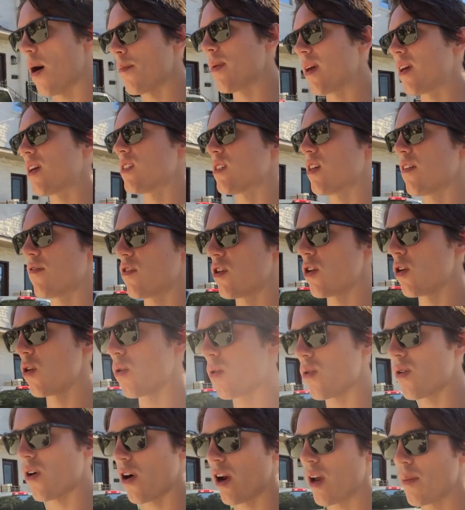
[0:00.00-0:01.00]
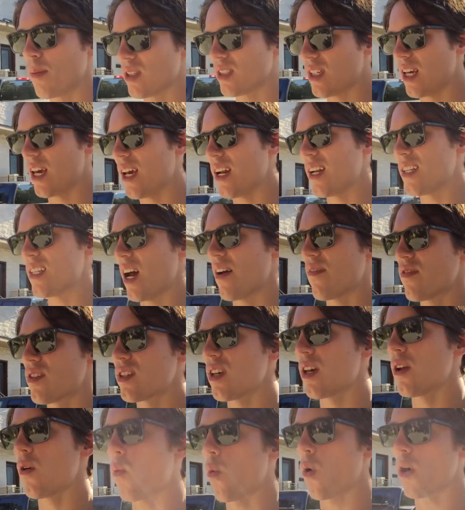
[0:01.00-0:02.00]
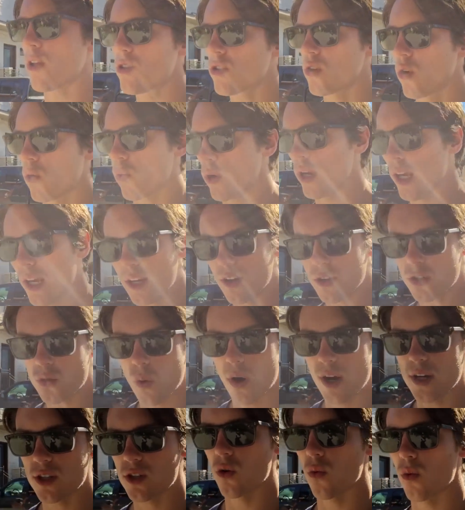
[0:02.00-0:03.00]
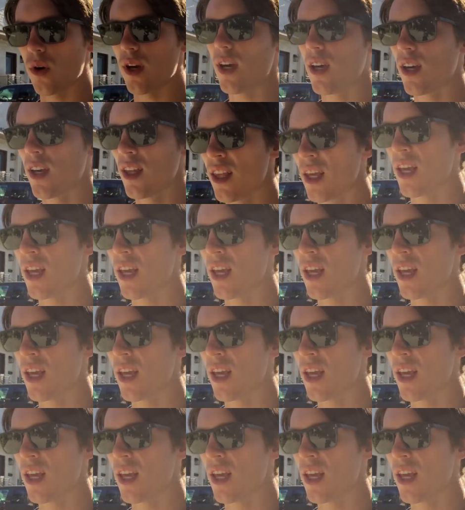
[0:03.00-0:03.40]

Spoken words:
Because if you are able to hit a deficit once a week, twice a week,